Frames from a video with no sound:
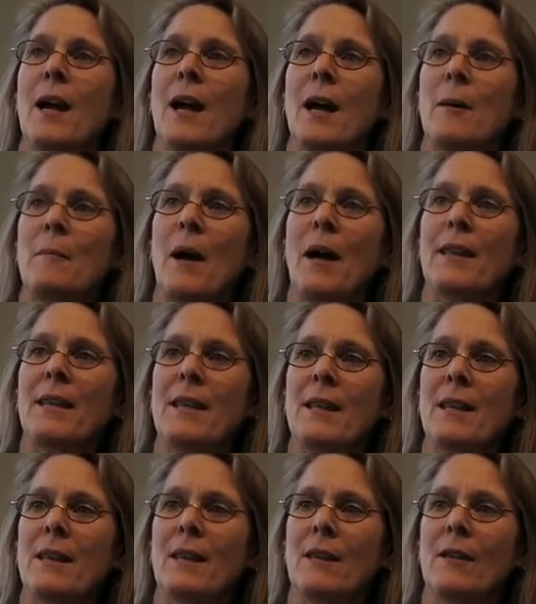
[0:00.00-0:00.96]
I
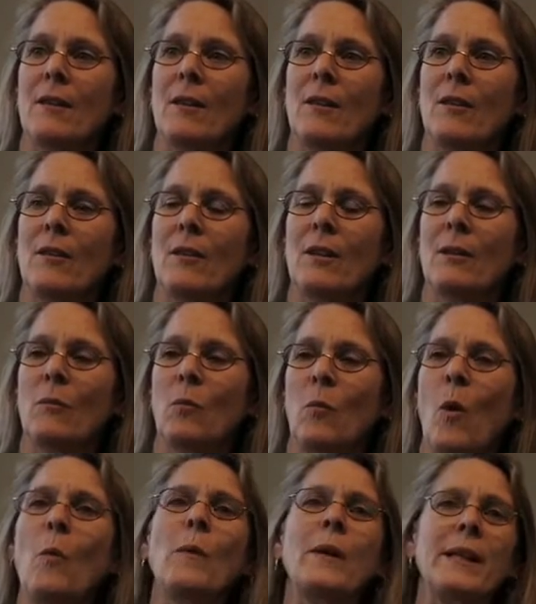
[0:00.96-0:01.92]
think that
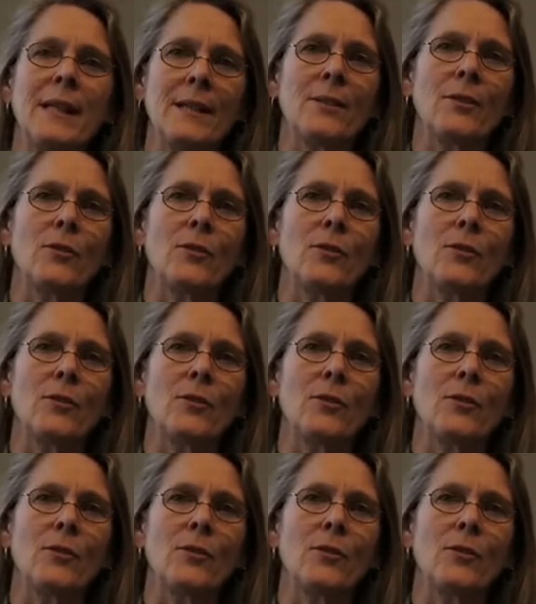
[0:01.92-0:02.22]
what we need